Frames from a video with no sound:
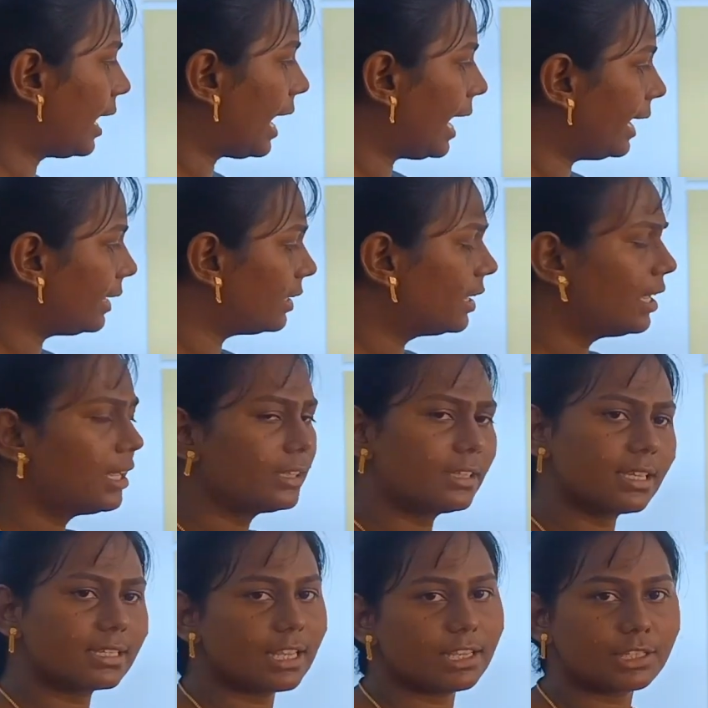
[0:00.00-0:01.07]
And
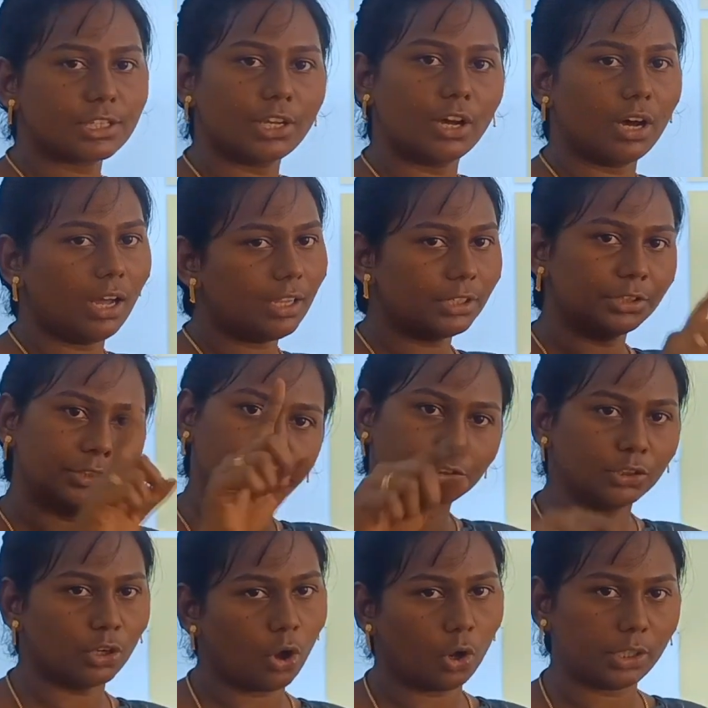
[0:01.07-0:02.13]
this is your
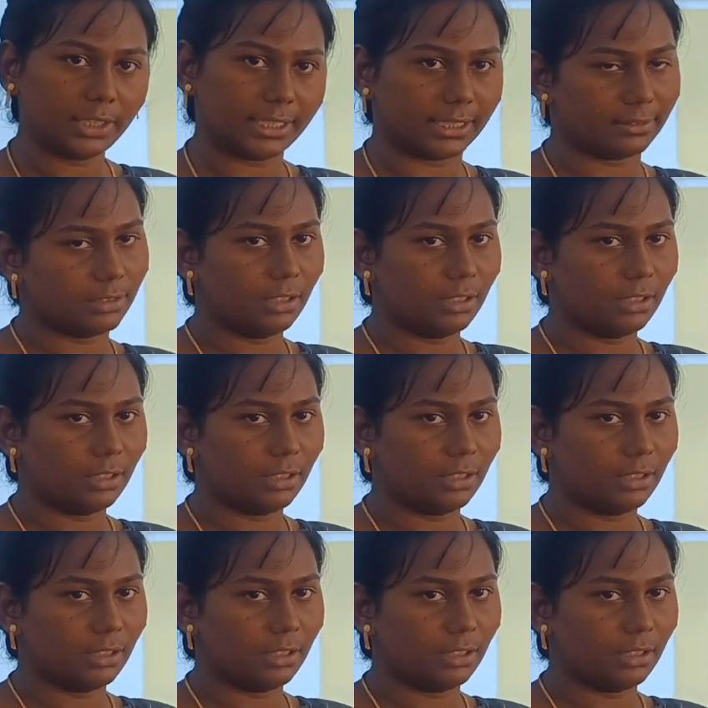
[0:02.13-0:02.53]
note.